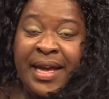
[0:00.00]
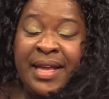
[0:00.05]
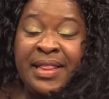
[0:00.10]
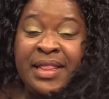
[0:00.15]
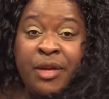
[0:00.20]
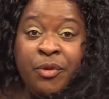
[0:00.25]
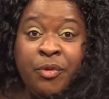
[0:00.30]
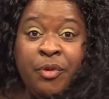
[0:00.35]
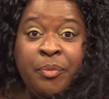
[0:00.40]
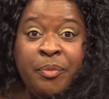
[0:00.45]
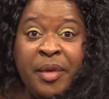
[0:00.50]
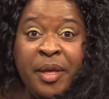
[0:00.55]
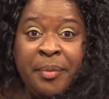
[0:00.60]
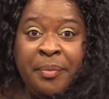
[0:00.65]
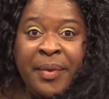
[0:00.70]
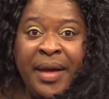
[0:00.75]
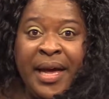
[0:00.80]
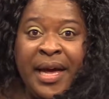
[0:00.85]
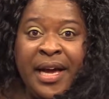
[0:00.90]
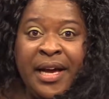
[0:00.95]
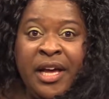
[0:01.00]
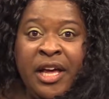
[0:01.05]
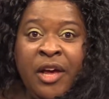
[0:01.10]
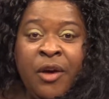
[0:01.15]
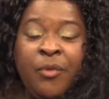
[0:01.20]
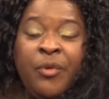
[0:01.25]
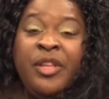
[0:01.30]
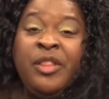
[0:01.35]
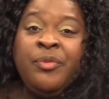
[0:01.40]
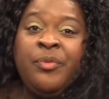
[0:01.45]
and then we'll be back
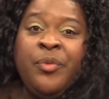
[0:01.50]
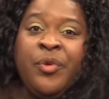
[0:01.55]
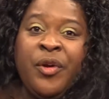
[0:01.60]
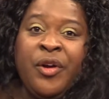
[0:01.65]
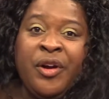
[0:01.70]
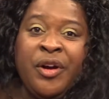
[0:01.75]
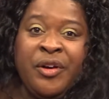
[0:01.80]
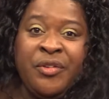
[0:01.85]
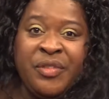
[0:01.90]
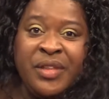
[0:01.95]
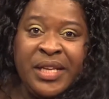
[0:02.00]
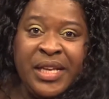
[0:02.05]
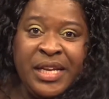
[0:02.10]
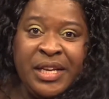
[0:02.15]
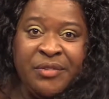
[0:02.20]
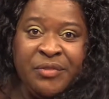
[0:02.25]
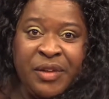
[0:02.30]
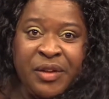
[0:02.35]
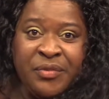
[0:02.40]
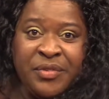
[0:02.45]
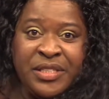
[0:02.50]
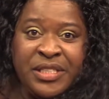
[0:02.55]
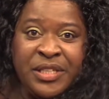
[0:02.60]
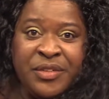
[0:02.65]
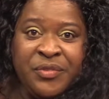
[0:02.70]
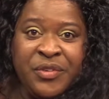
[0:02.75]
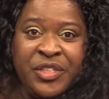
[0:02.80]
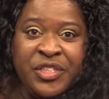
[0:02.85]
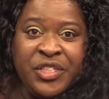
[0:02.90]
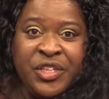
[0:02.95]
with more of the Lady Flava
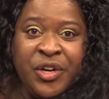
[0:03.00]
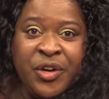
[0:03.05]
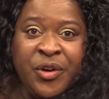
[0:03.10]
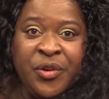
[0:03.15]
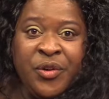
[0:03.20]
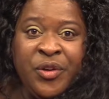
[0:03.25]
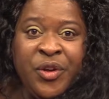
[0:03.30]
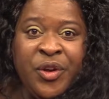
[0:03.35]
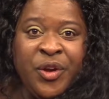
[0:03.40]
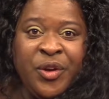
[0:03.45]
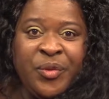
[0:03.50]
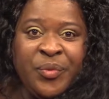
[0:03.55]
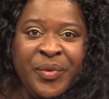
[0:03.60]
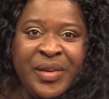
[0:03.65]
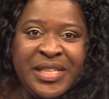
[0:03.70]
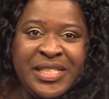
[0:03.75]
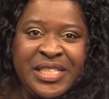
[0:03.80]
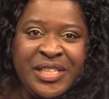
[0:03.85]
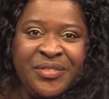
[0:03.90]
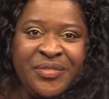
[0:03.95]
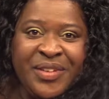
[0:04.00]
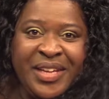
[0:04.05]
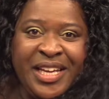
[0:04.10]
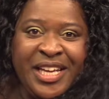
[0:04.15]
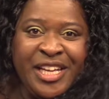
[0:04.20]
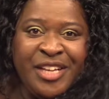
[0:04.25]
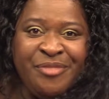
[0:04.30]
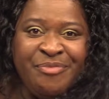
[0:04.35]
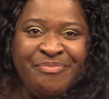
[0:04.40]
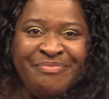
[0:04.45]
TV show on WinTV.
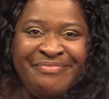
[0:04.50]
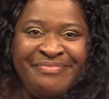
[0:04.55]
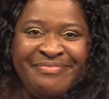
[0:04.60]
TV.